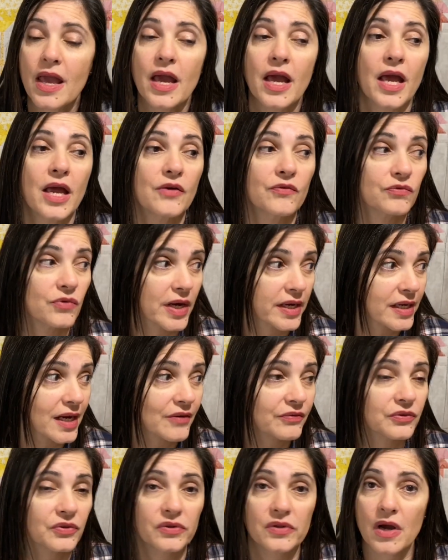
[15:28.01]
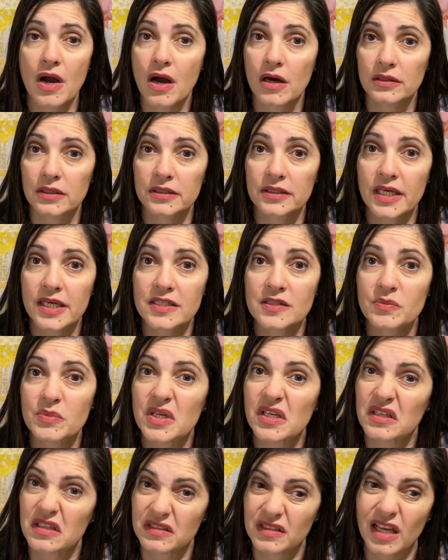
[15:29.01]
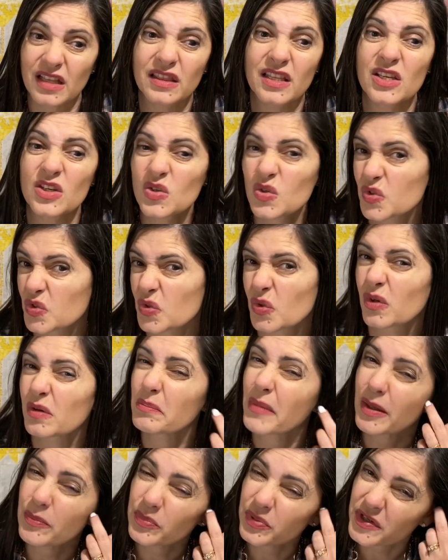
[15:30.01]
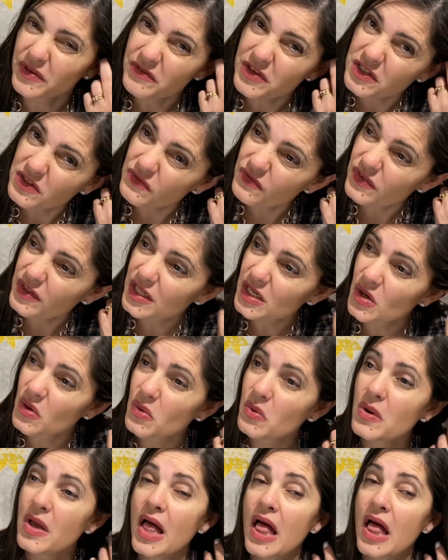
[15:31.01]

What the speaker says: And right after the holidays, because I think you saw in my previous video